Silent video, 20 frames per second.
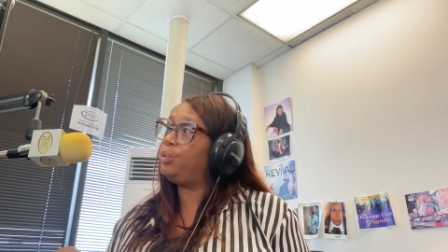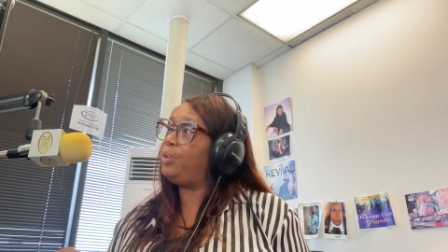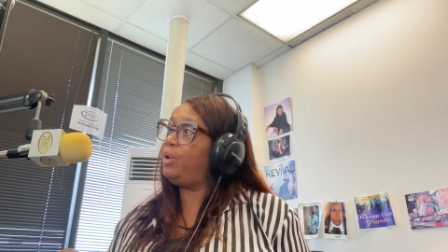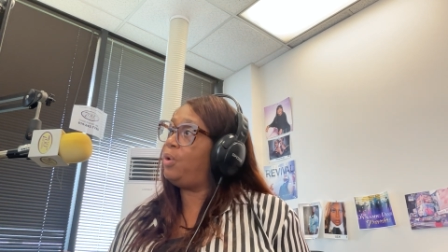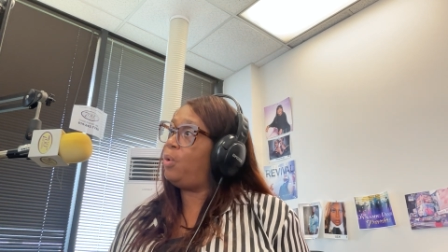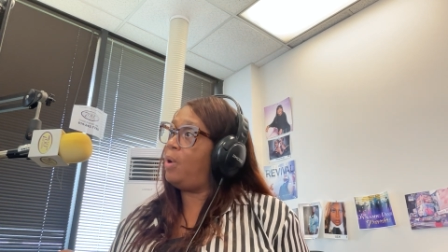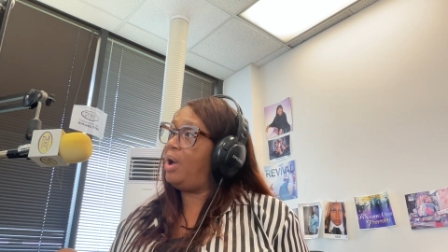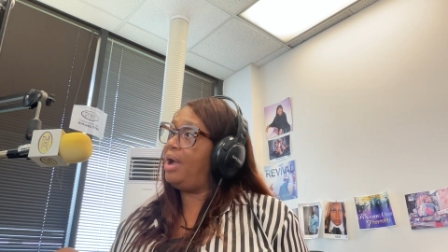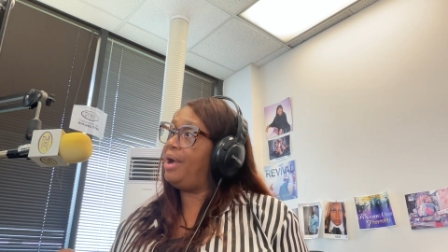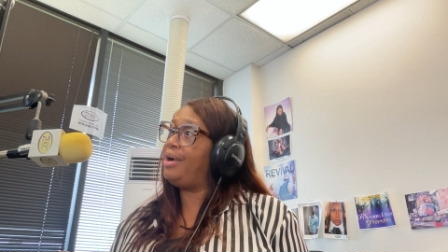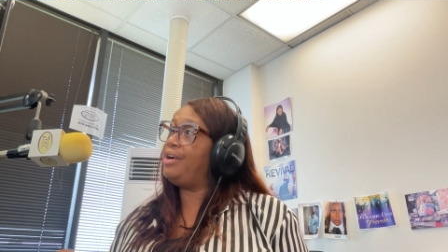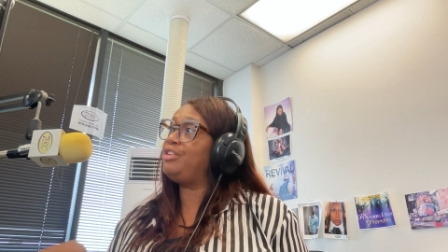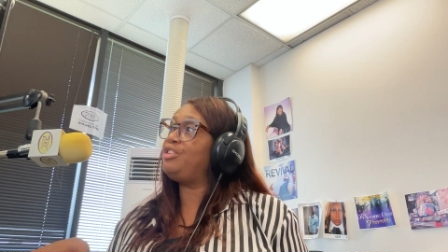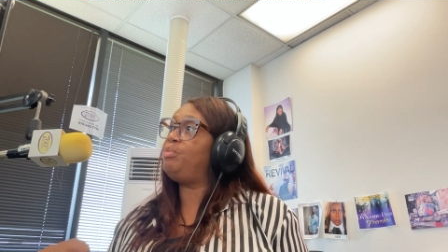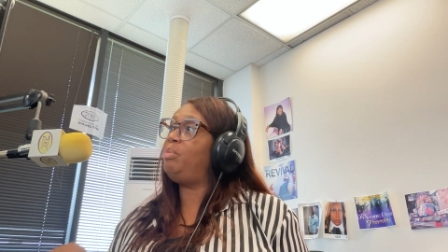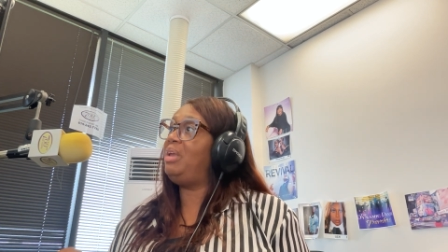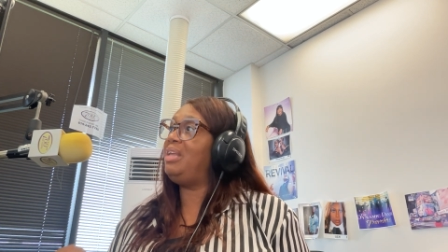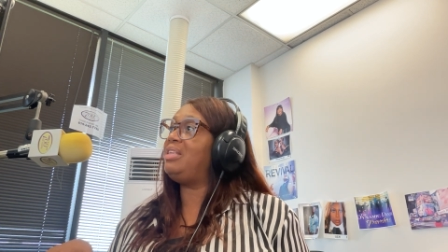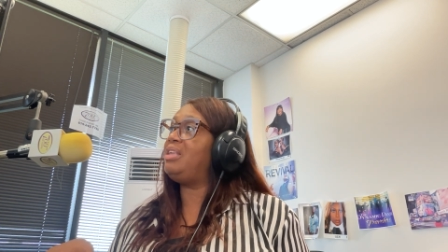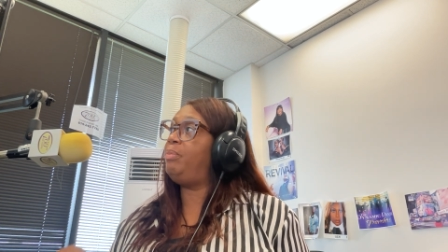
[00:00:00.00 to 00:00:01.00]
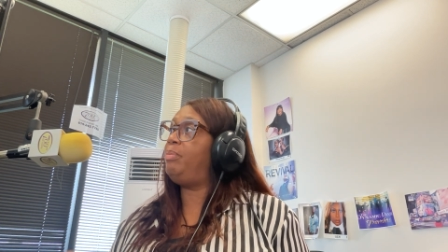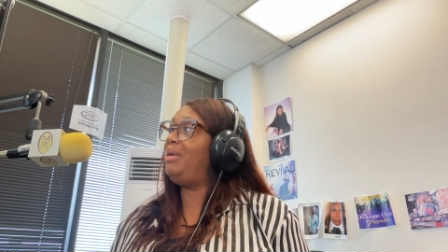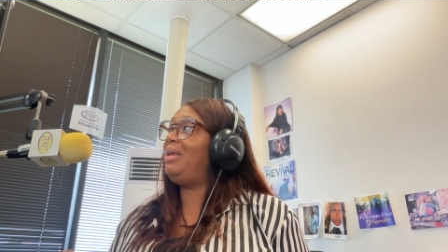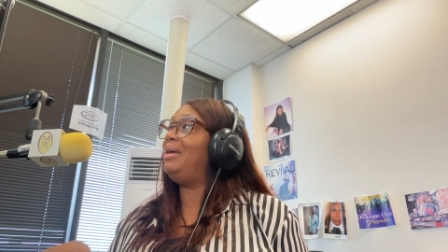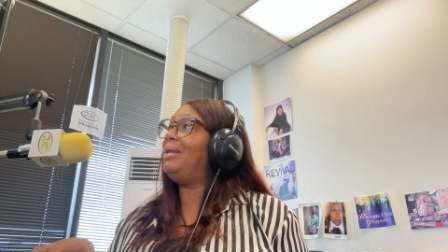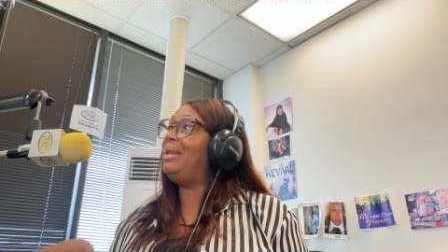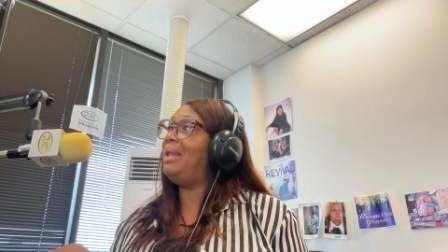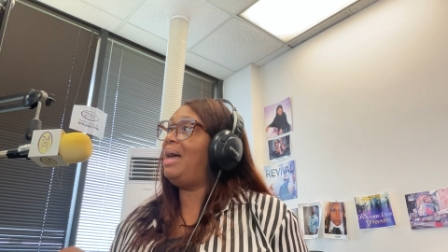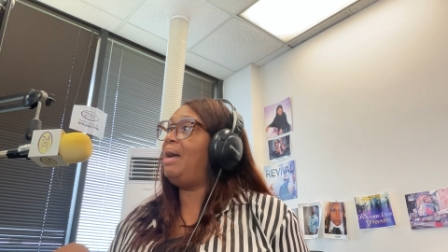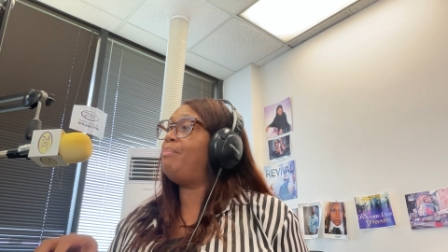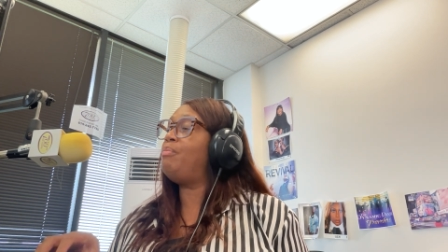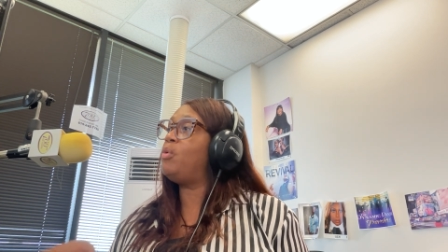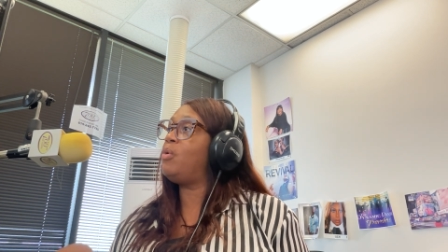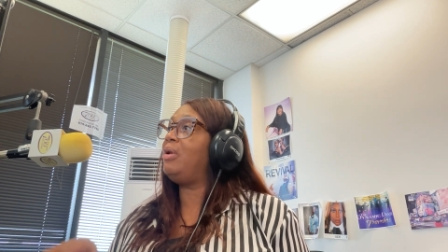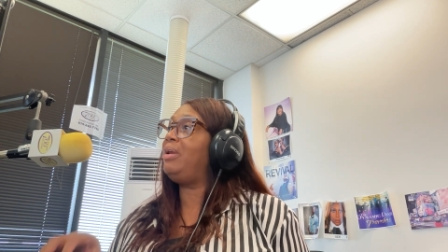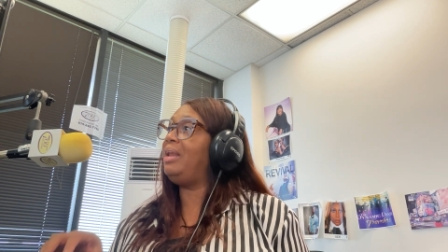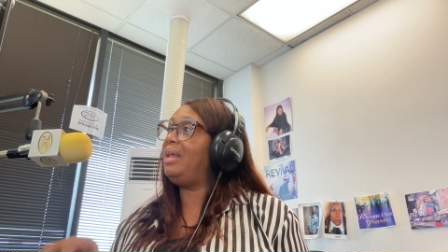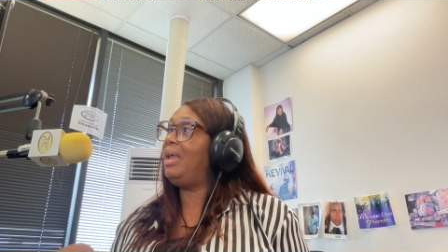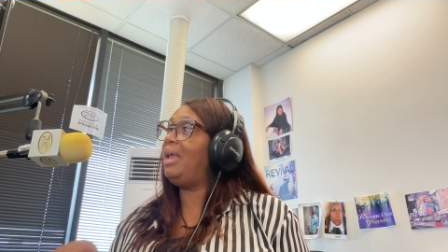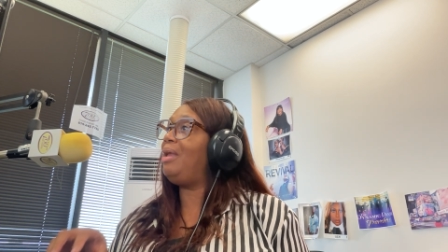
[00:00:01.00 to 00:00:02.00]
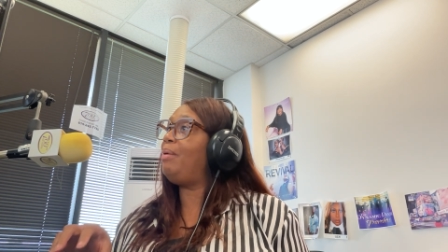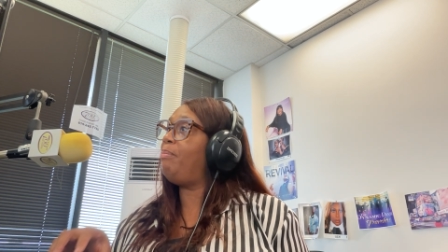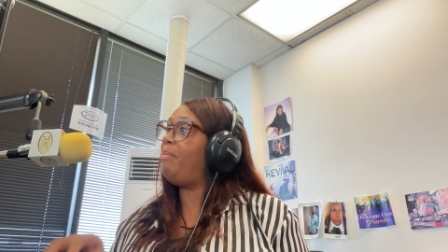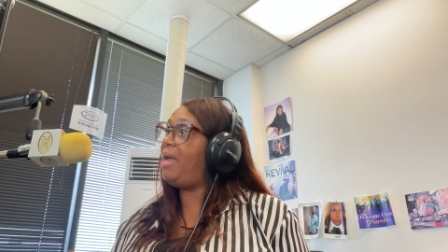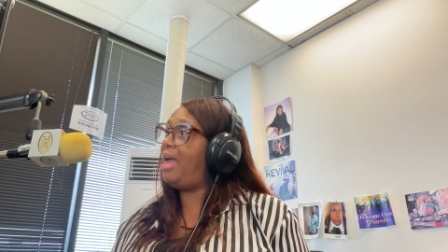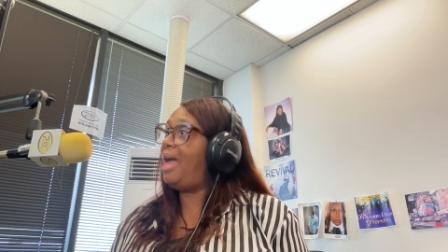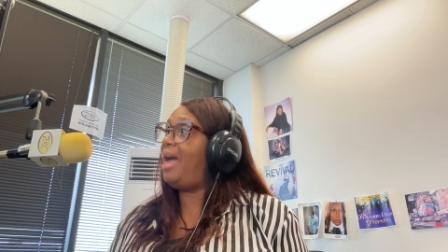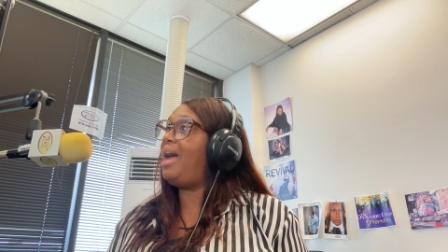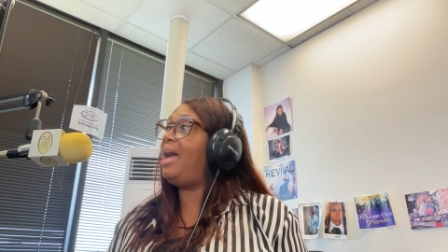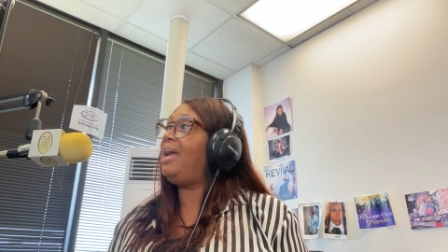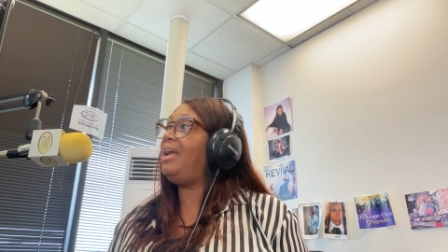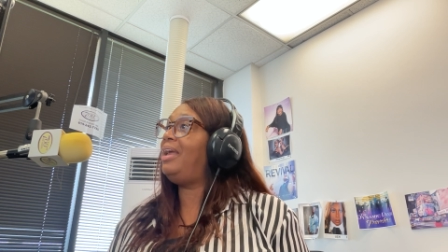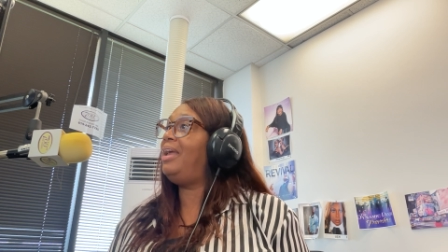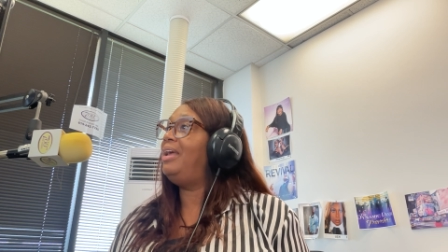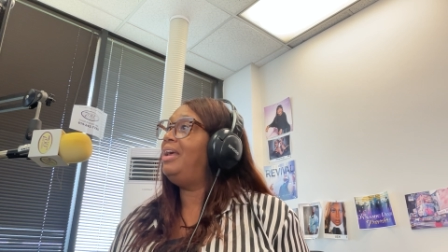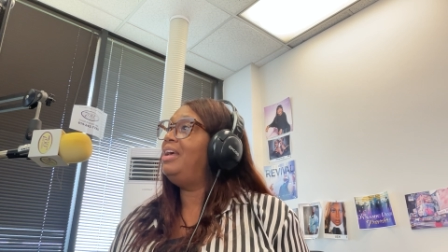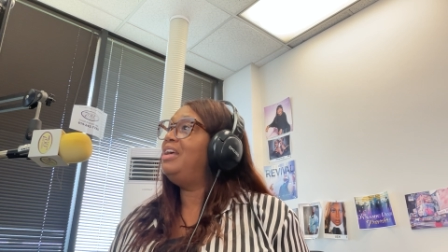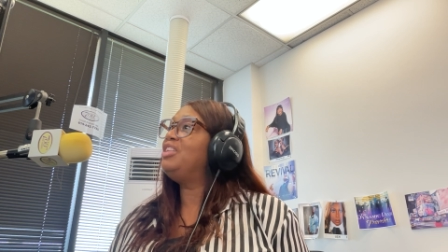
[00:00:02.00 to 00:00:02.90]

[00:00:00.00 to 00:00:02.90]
requires me to be a lot more laid back